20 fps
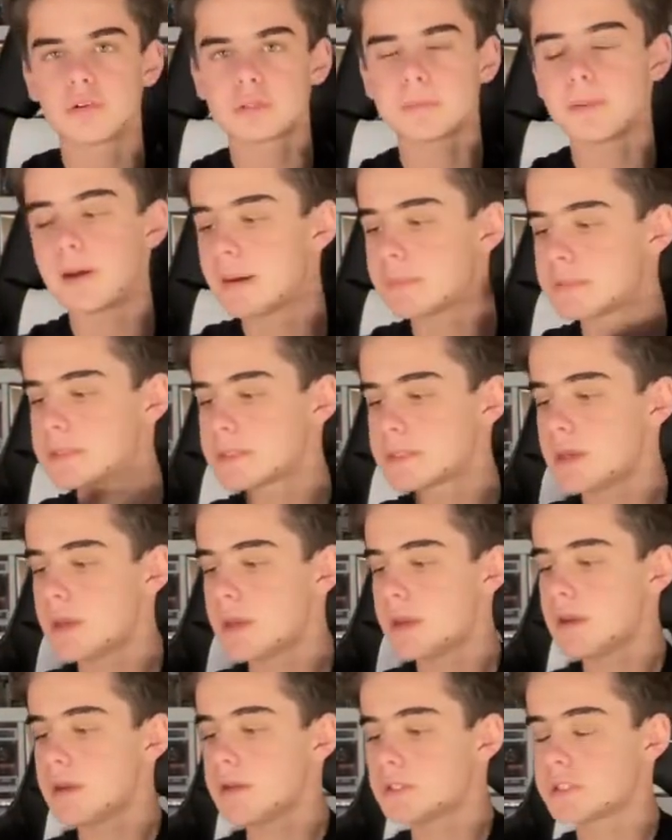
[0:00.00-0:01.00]
pops,
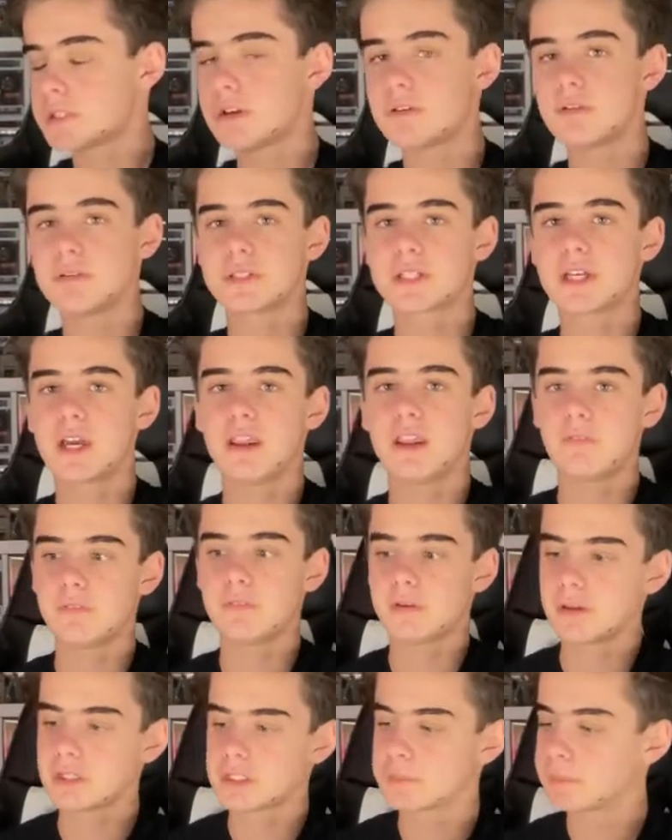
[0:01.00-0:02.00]
so it was kind of
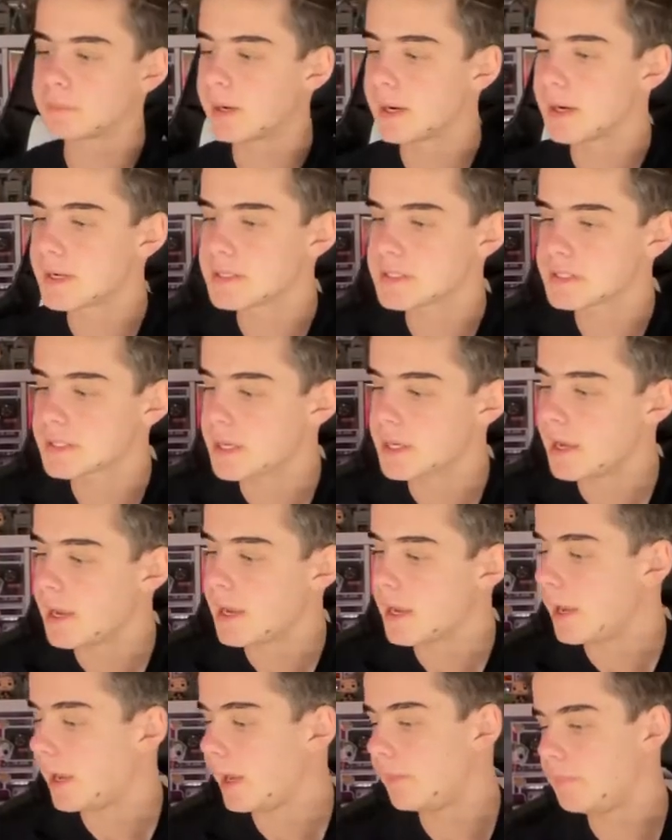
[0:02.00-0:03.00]
like a surprise.
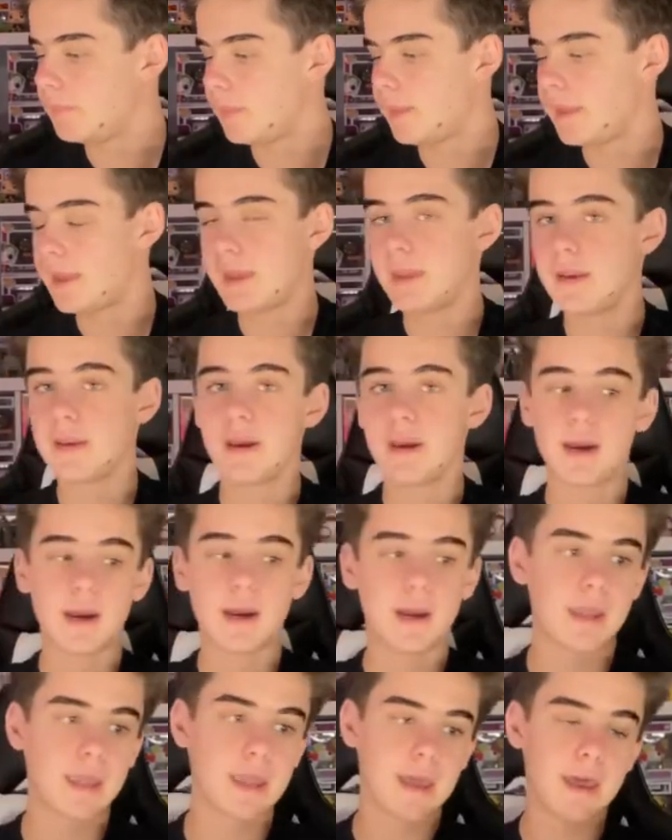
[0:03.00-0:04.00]
And then
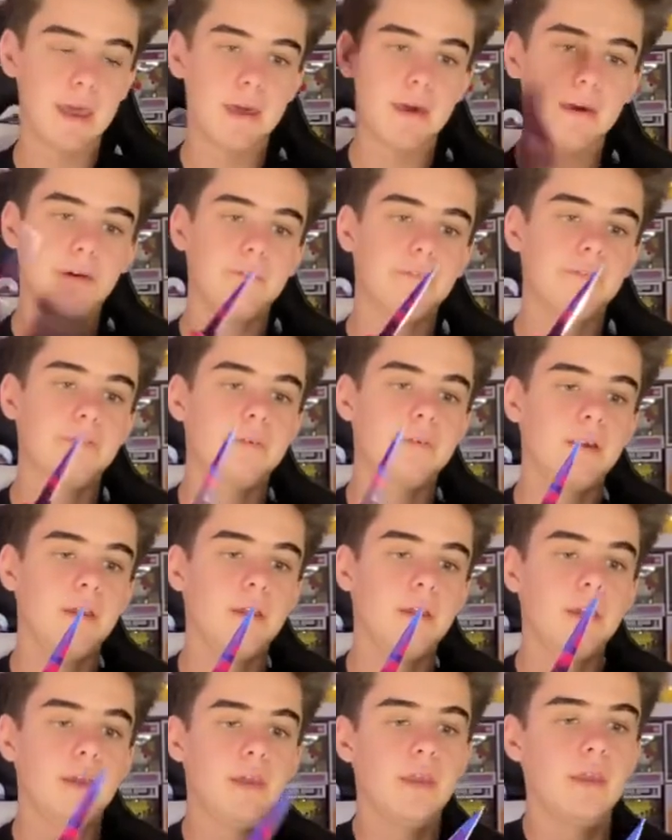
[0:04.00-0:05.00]
I have
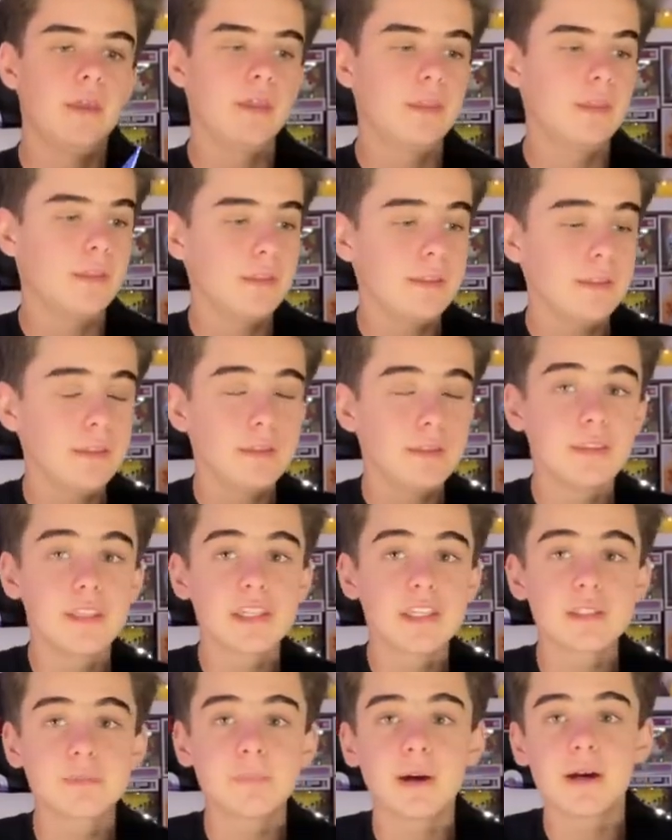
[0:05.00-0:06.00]

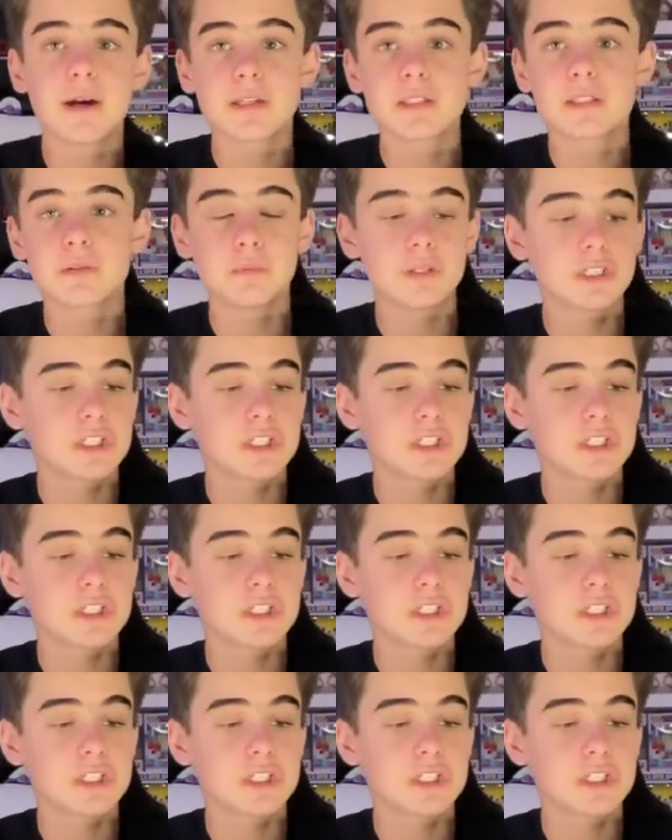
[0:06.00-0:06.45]
this box, which